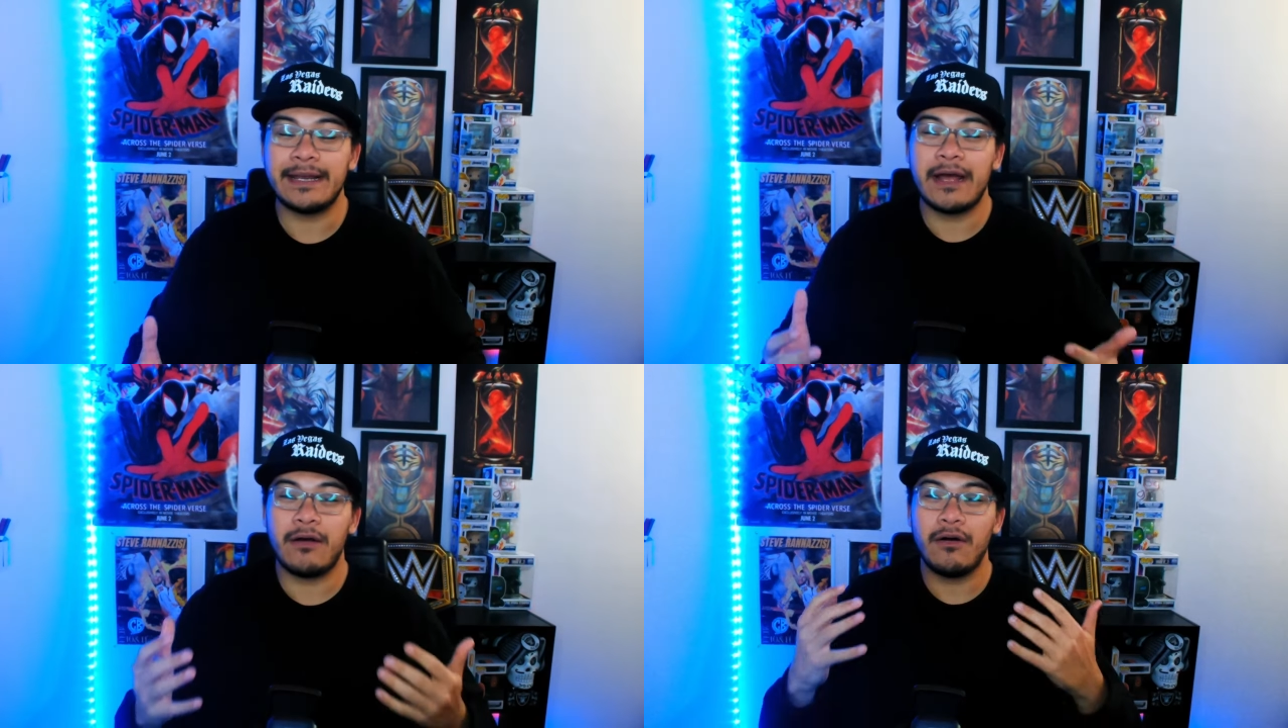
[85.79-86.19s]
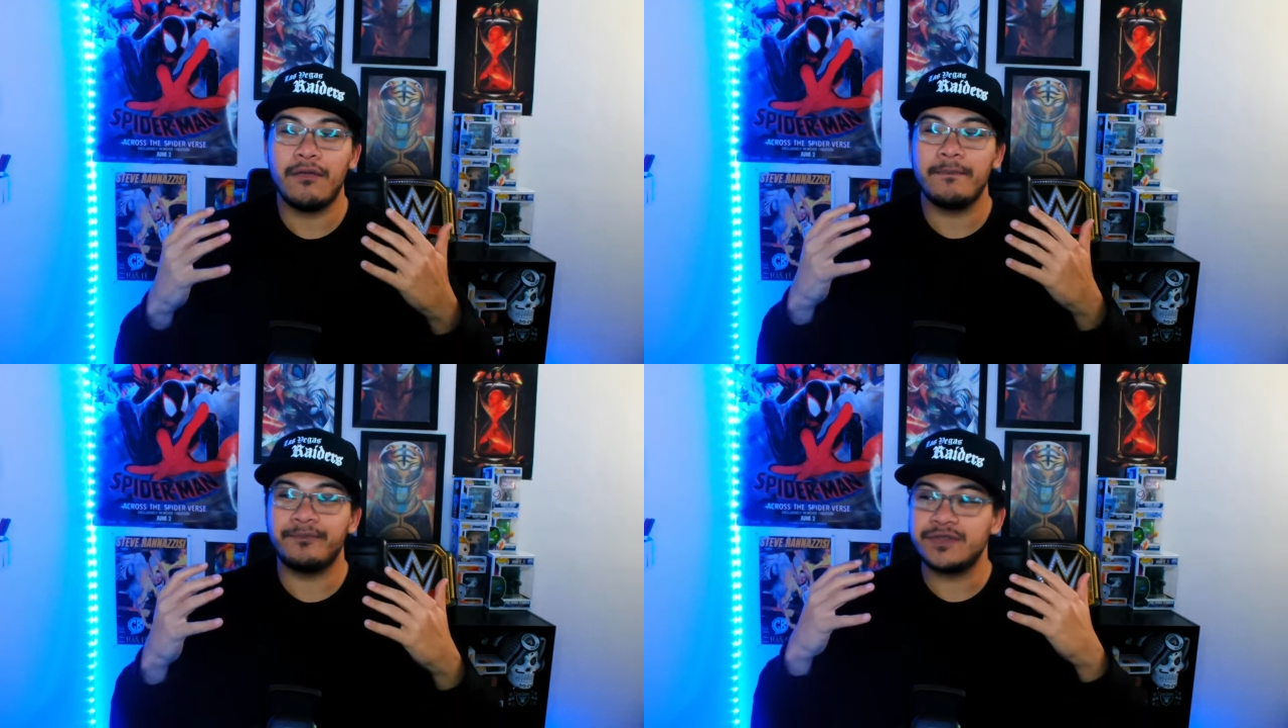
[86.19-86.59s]
And now
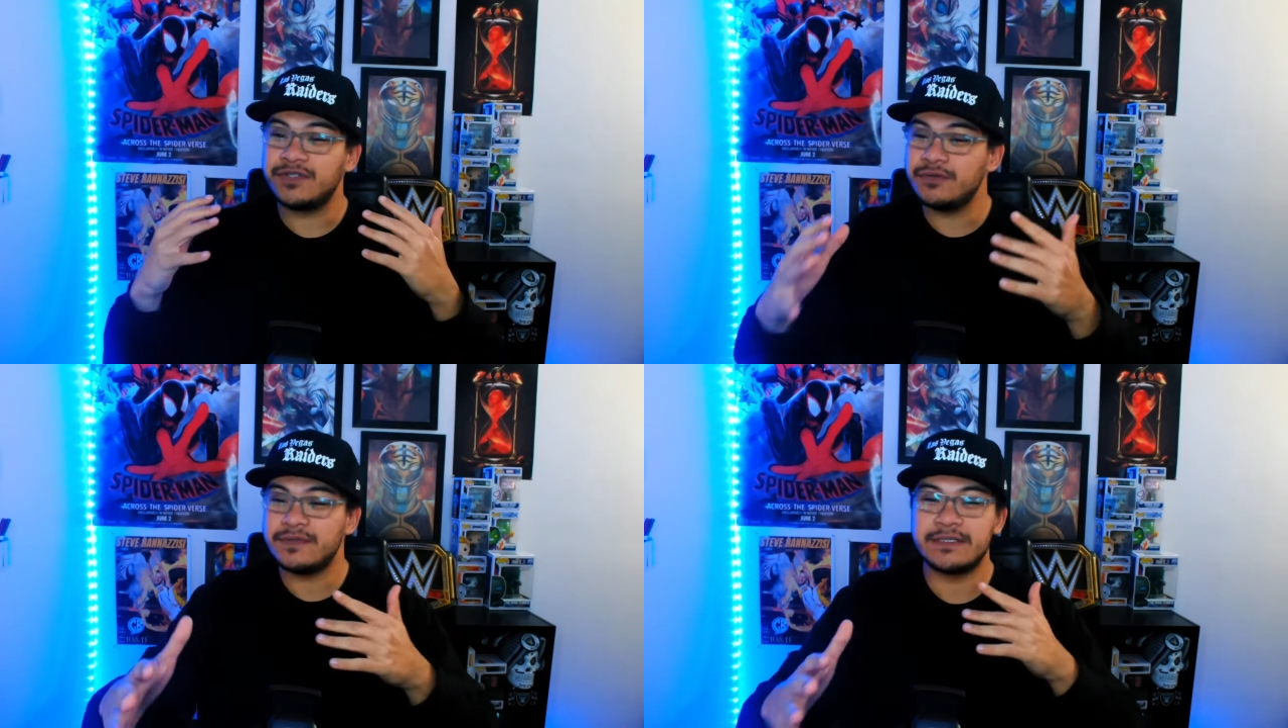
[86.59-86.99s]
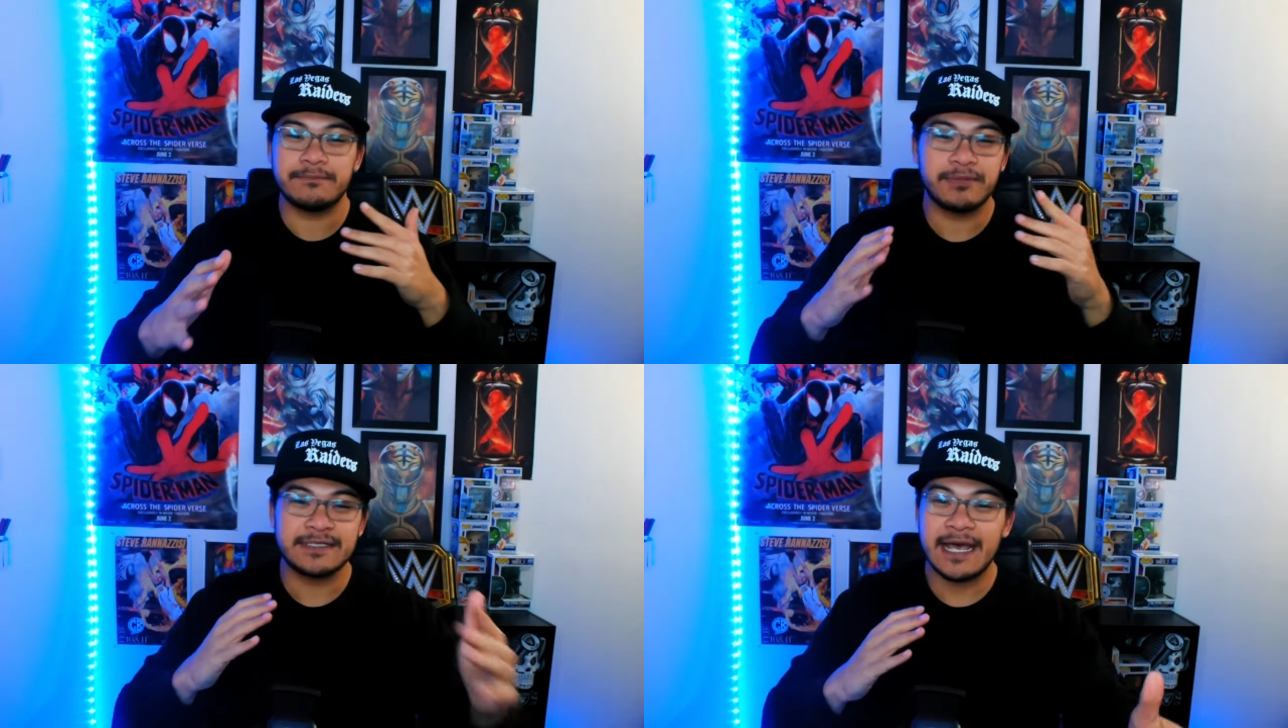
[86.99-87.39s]
all Zeus
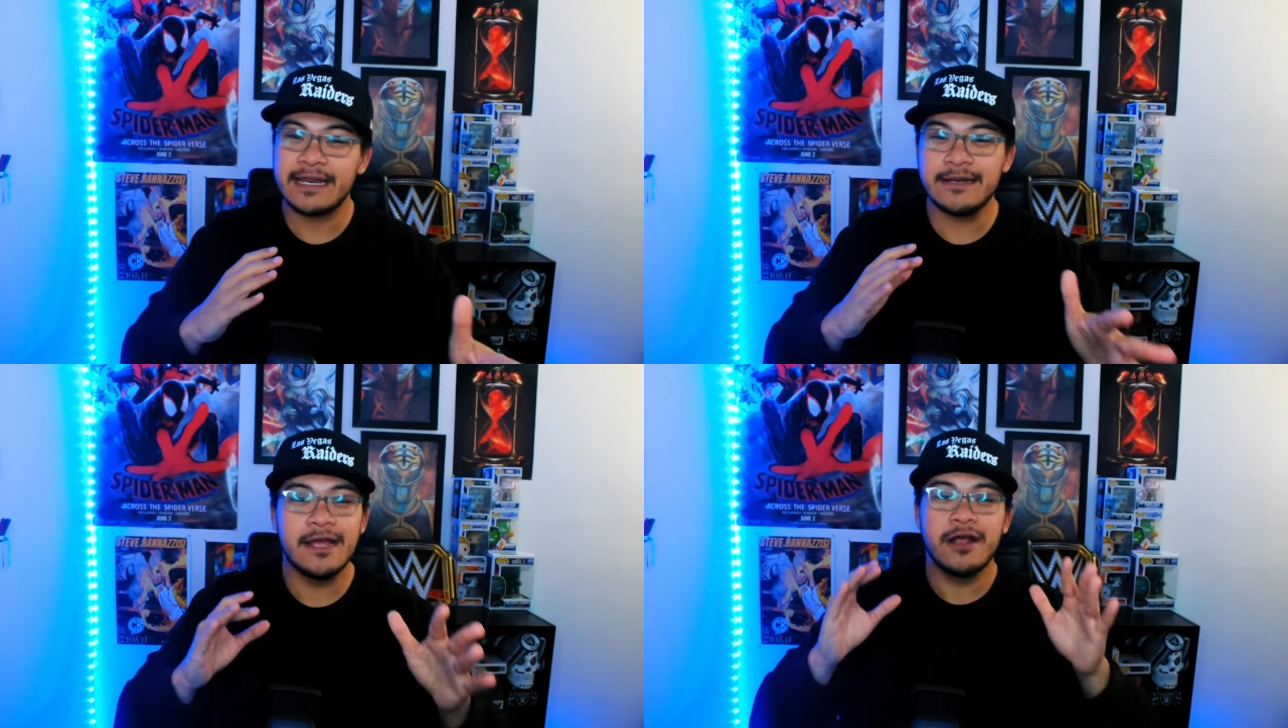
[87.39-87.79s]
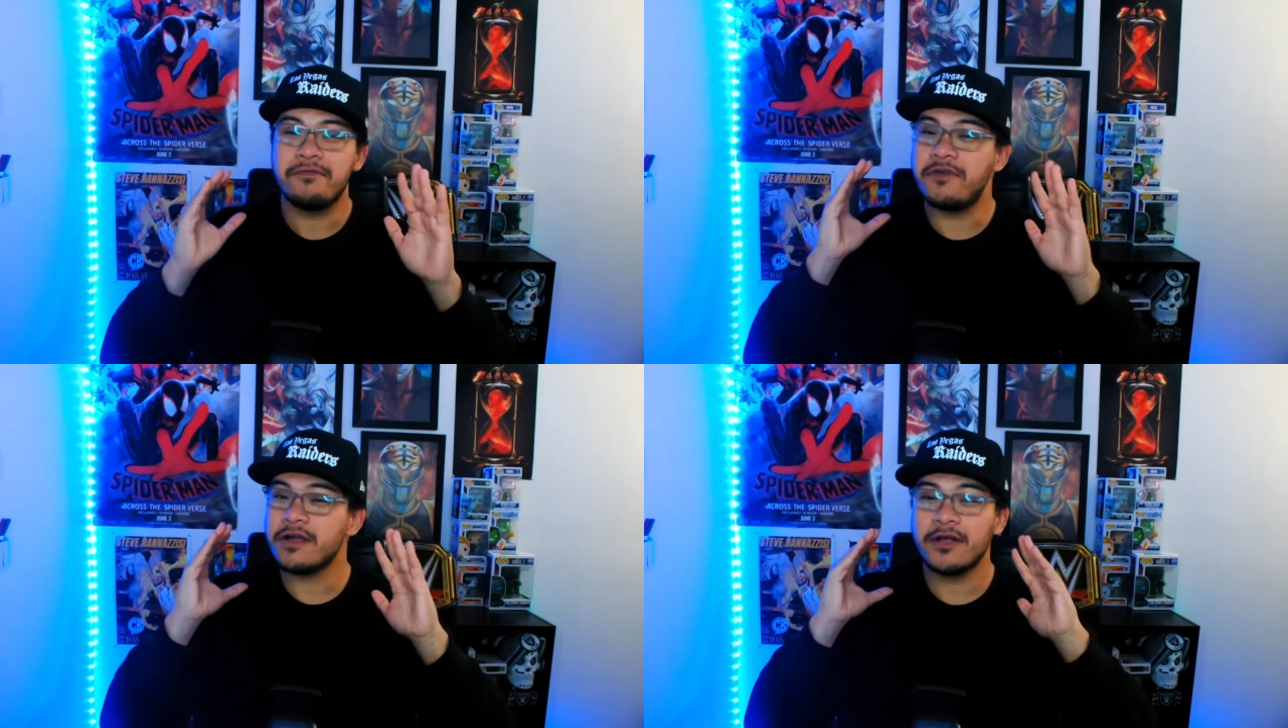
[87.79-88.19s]
and Poseidon,
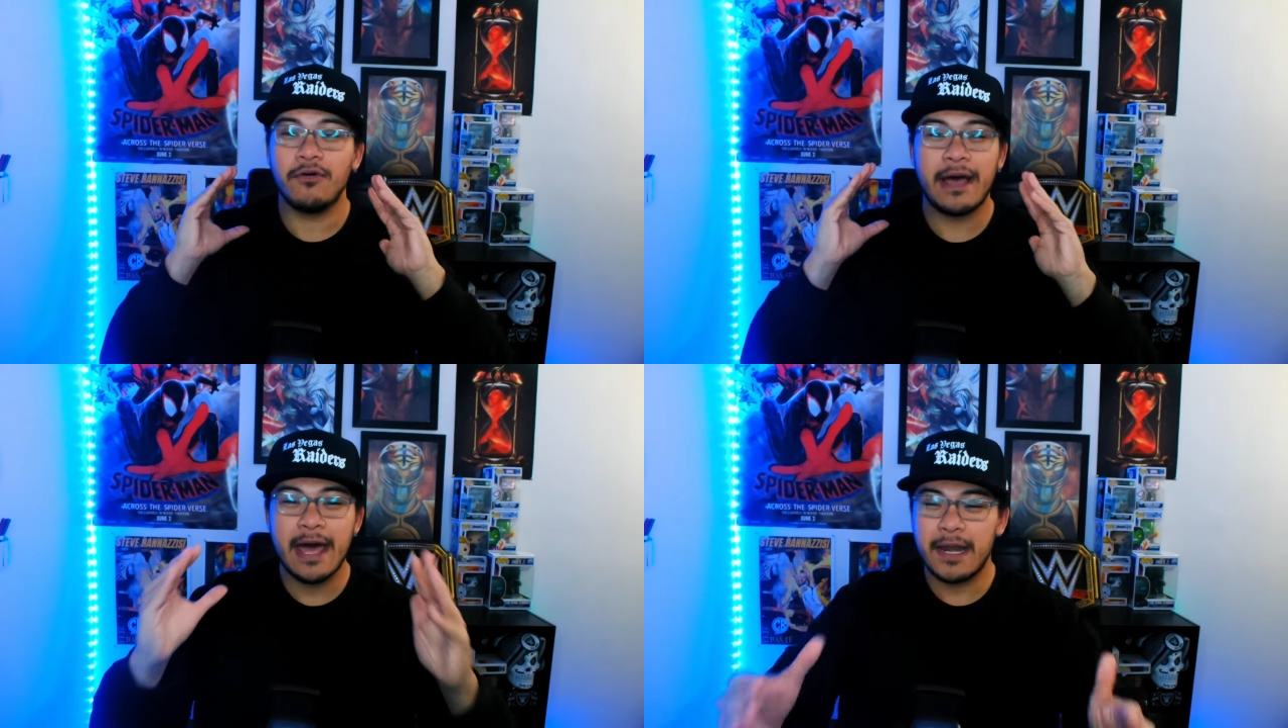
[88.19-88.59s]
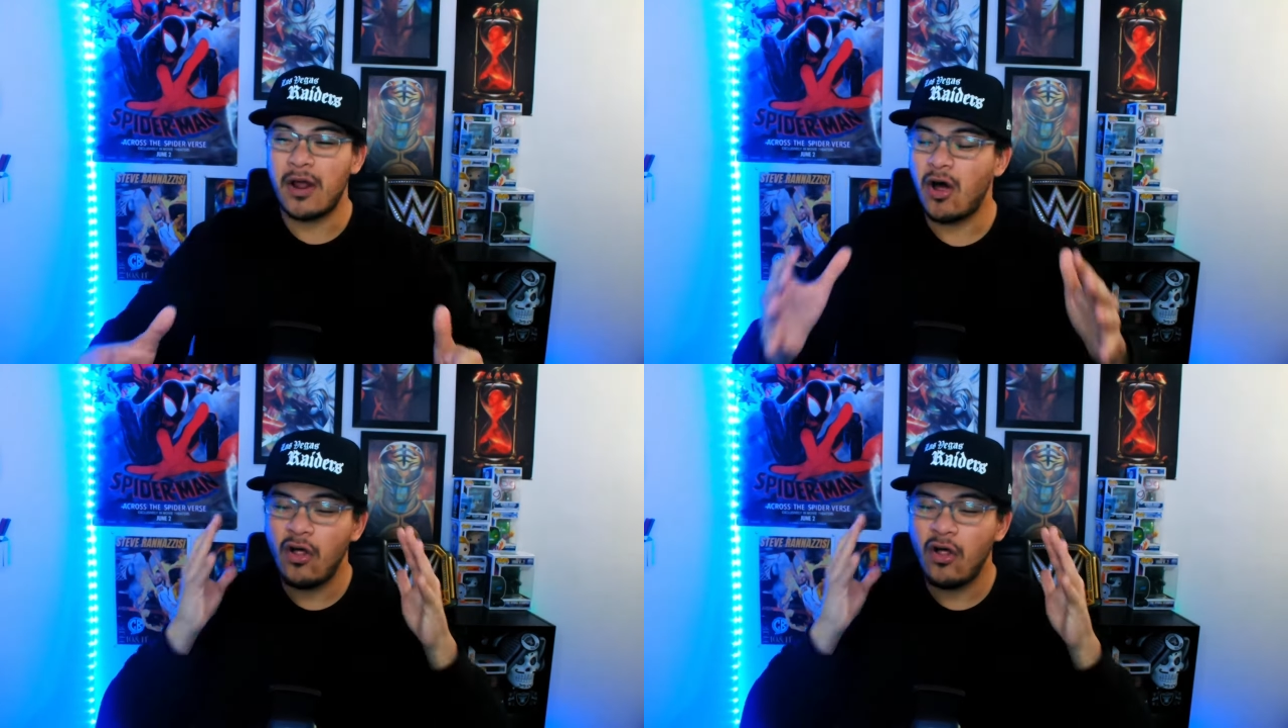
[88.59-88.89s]
they're going to go at it.